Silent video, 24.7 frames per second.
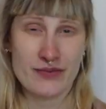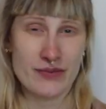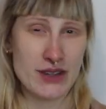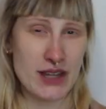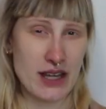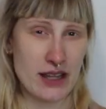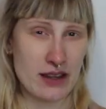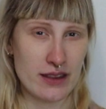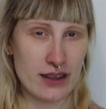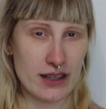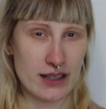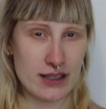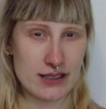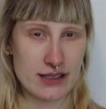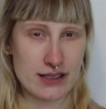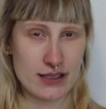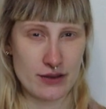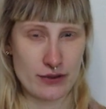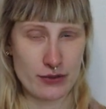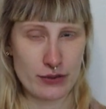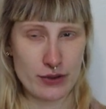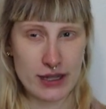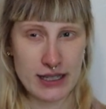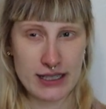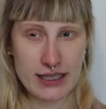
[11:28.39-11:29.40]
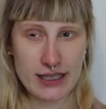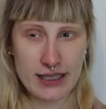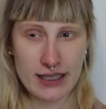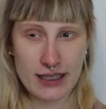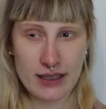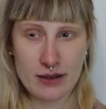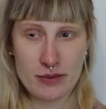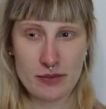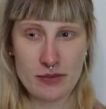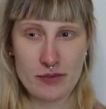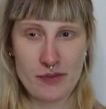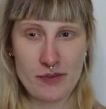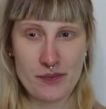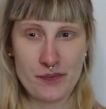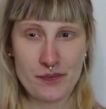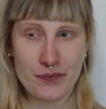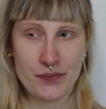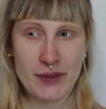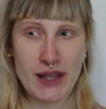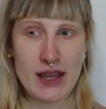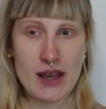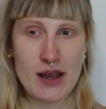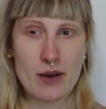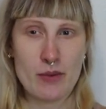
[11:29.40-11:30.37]
done things differently.
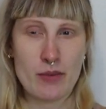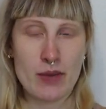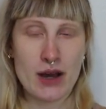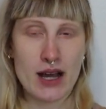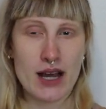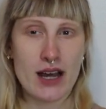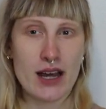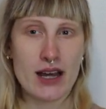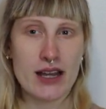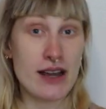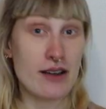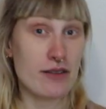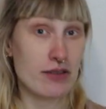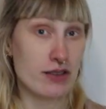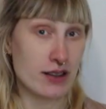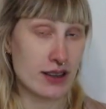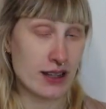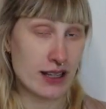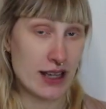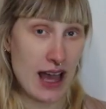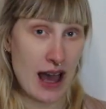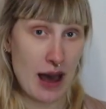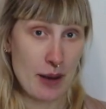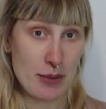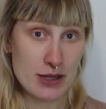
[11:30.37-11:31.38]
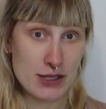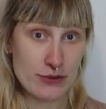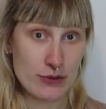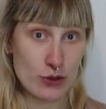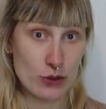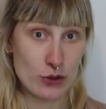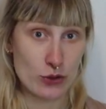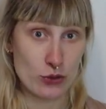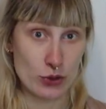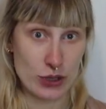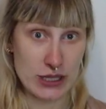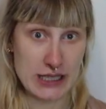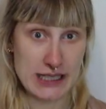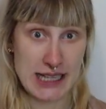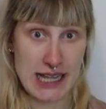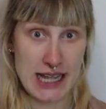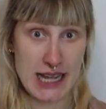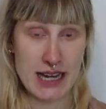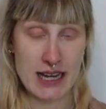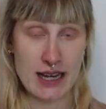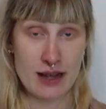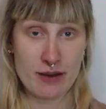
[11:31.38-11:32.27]
But everything happens for a reason,